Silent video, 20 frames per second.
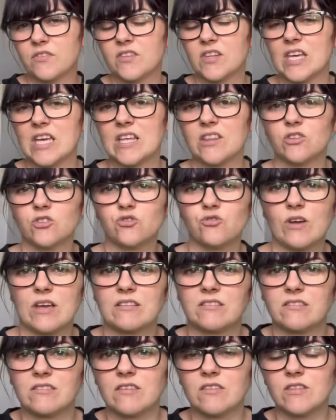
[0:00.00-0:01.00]
seen the
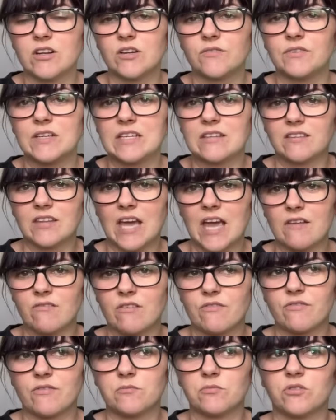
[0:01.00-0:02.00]
dress that the lovely
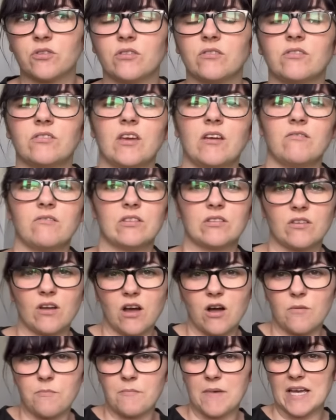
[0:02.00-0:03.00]
Sarah from So Sarah
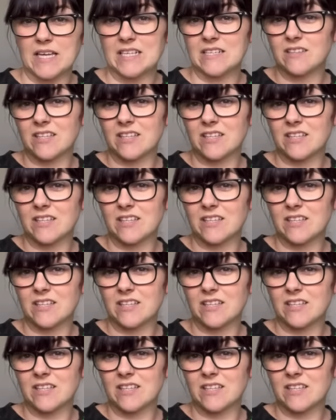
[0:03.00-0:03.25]
Styled made.